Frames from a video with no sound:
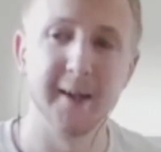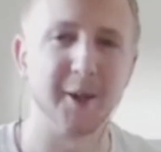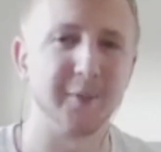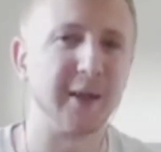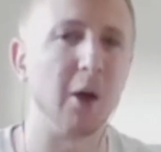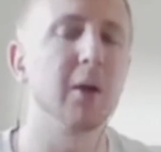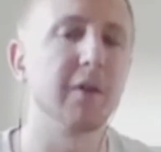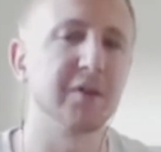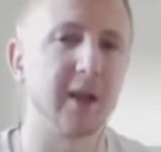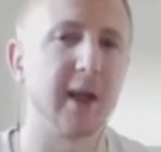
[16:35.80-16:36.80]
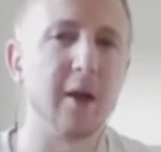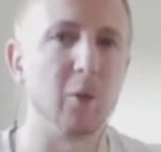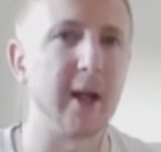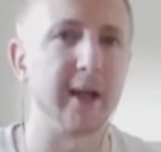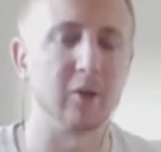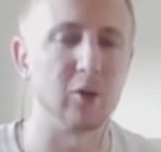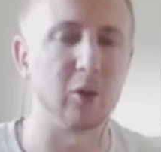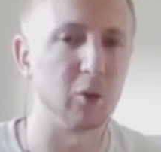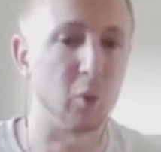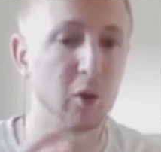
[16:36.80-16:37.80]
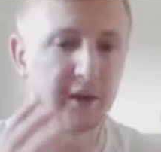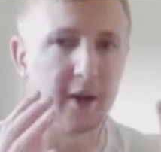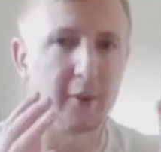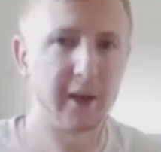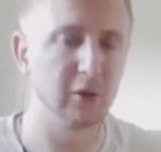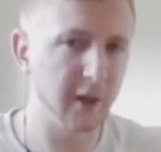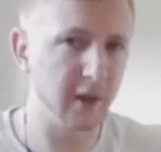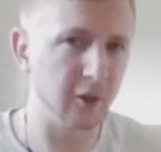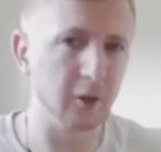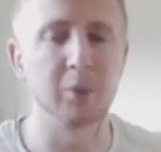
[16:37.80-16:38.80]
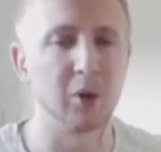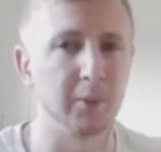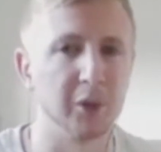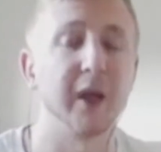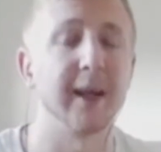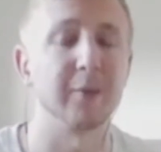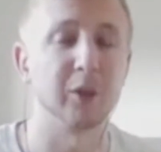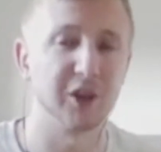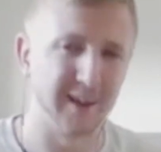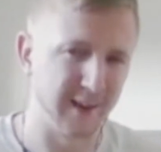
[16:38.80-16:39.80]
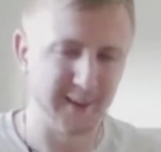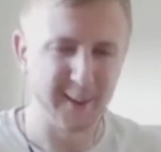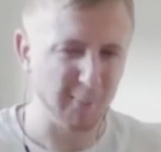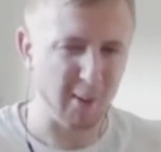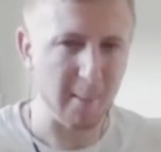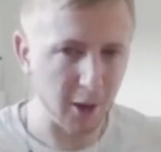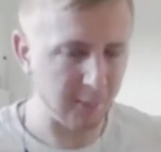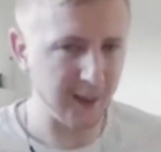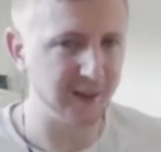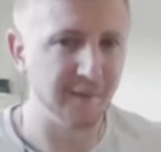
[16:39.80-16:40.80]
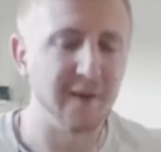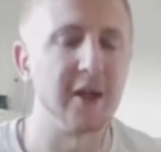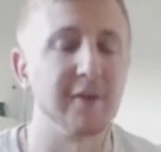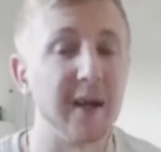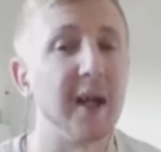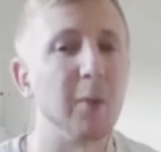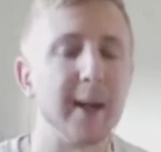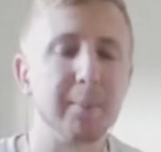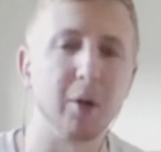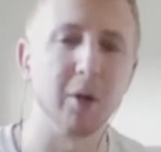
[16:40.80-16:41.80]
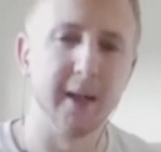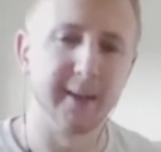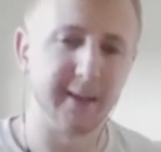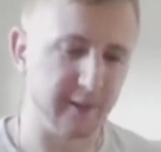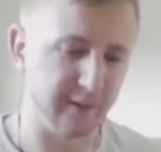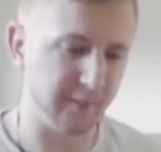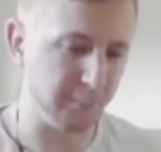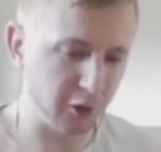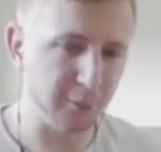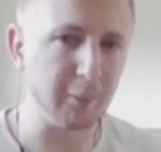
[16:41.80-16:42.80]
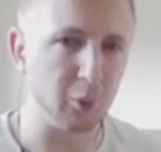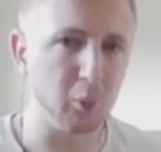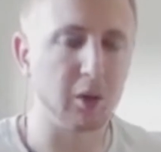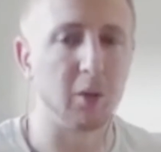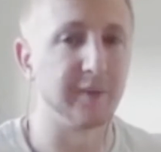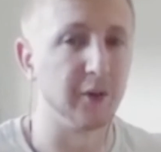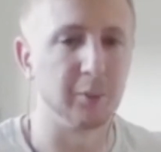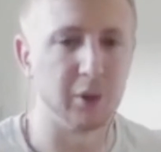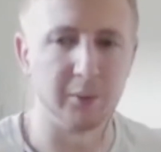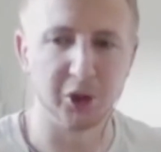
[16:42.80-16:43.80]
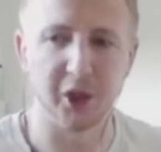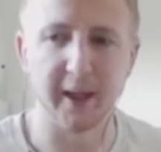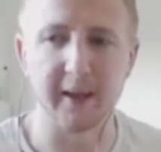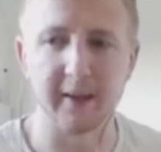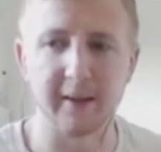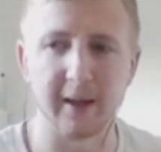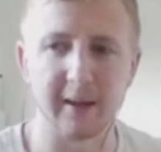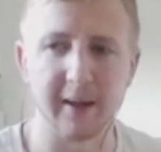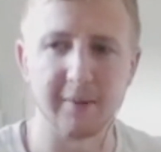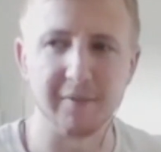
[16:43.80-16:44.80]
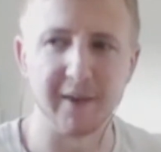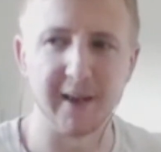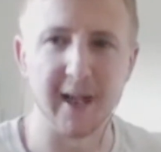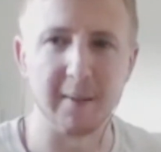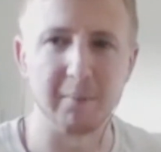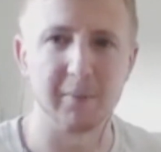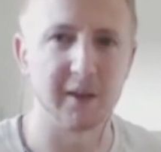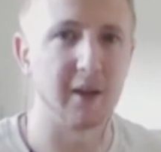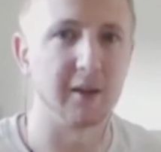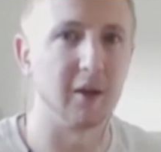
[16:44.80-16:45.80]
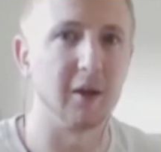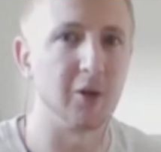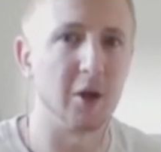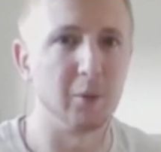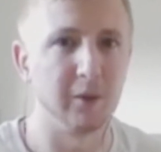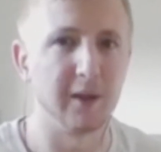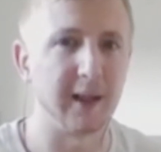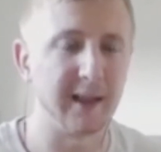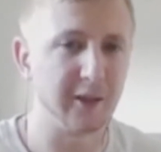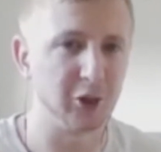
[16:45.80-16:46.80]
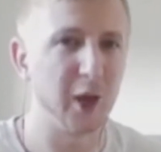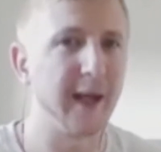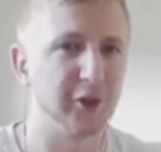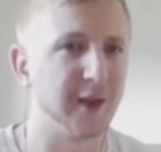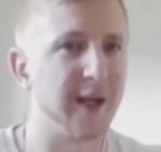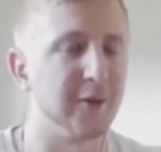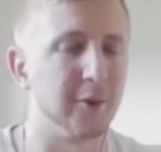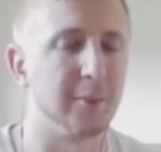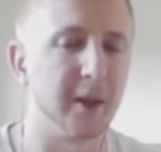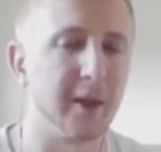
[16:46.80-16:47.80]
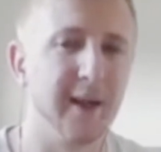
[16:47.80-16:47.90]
You know, they're going off scale weight or, or what, you know, they're looking at a number on a machine, which I'm not a massive fan of anyway, but then most people will go off a number on a machine and, and then for them, it's like, oh no, I need to change that number.